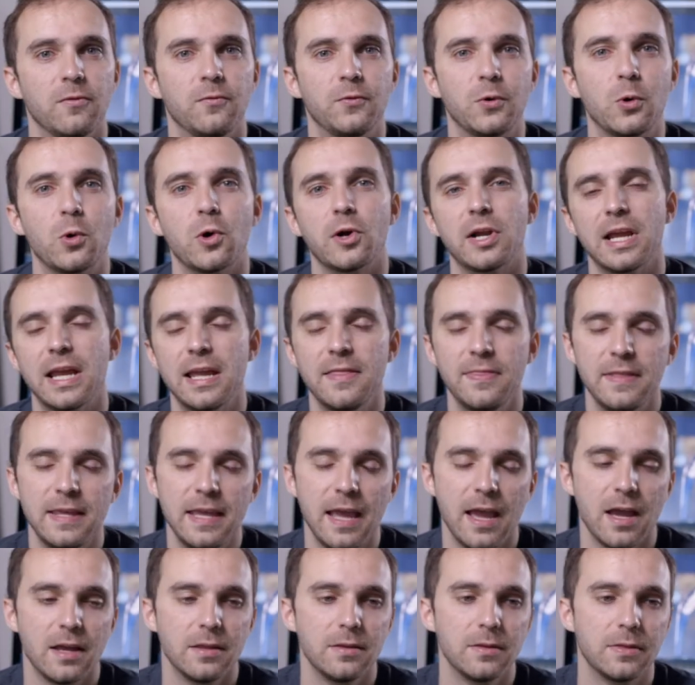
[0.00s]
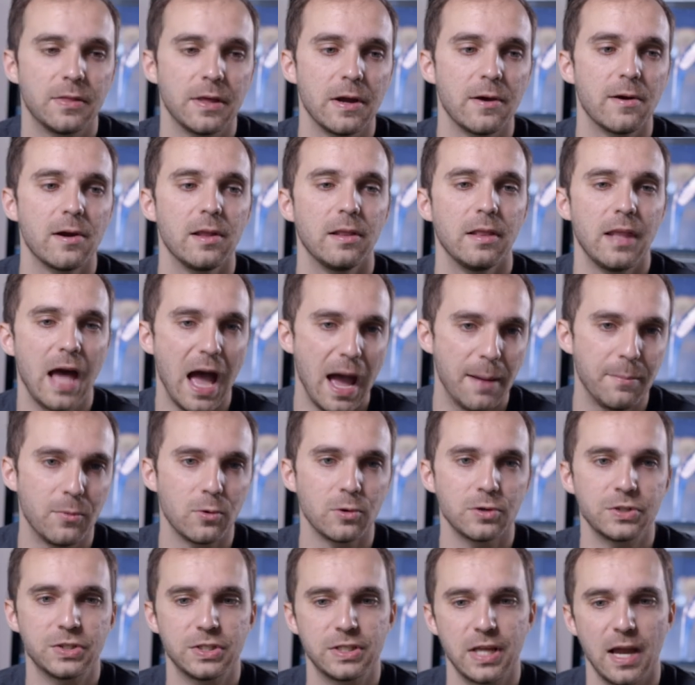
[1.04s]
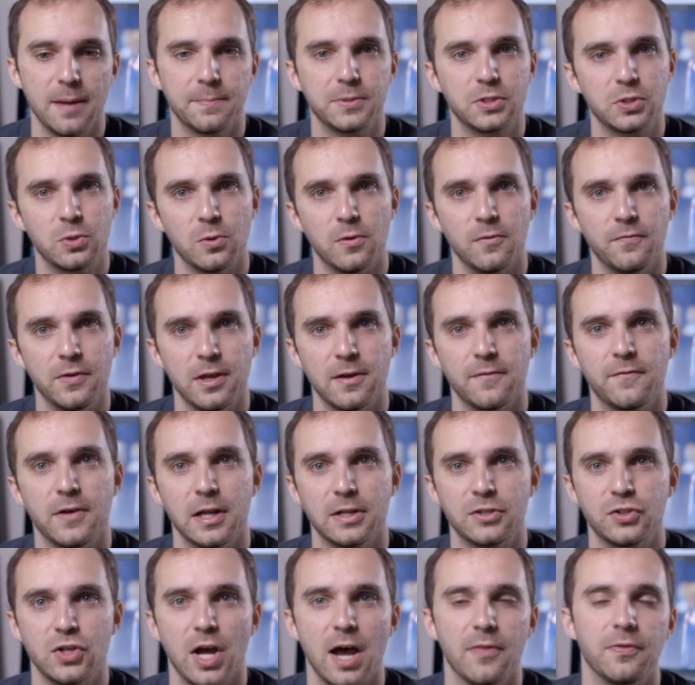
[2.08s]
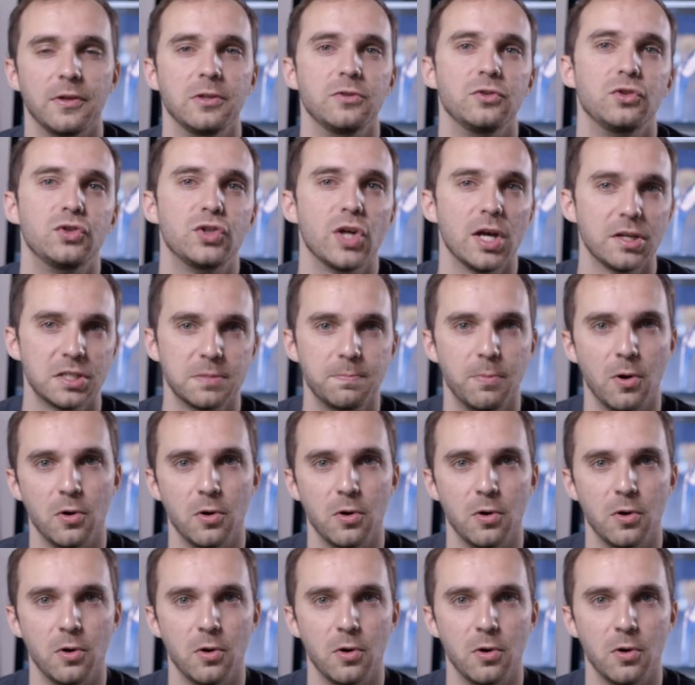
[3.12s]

before, in the end, there are a lot more steps to a VFX shot than just